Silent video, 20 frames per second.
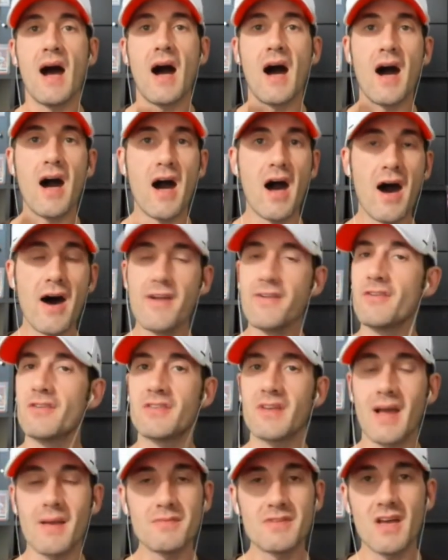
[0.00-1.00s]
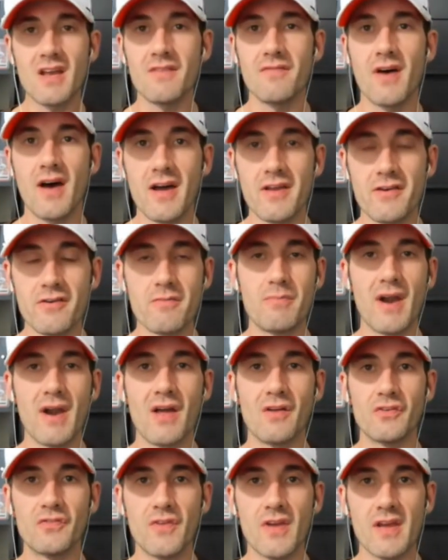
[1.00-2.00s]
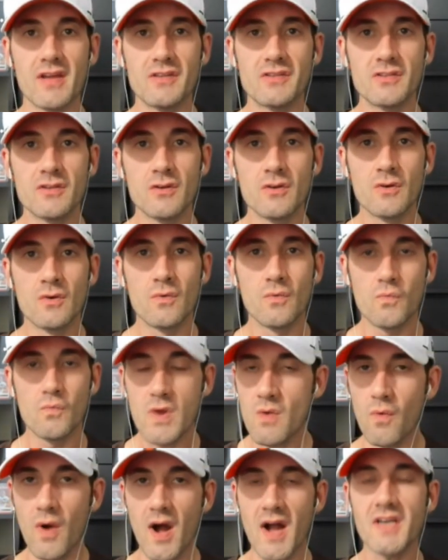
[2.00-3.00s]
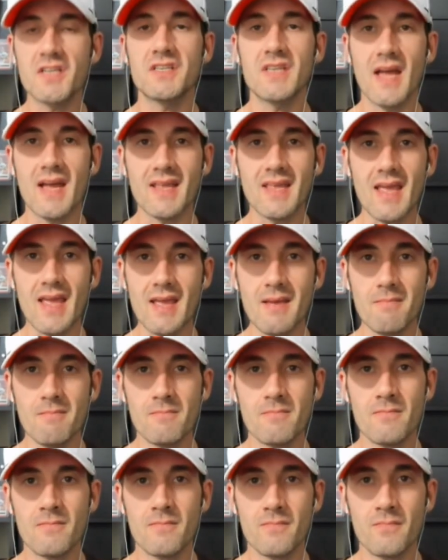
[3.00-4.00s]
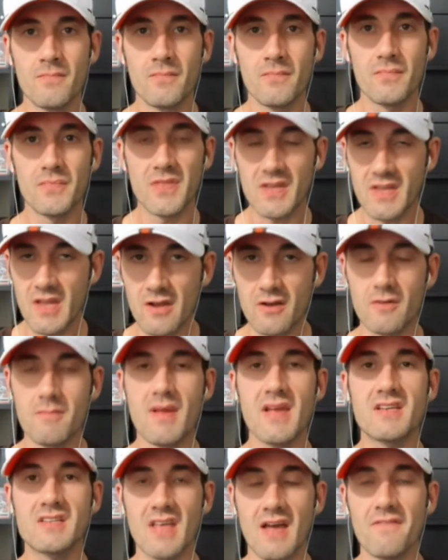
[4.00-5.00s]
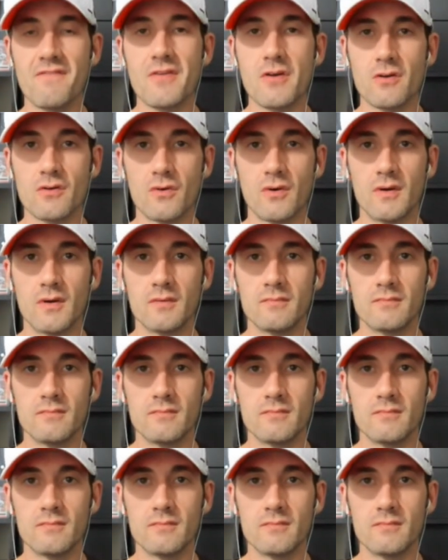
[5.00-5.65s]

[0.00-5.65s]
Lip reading: 100 times out of 100 Browns fans, we watch that game, the kicker makes that field goal,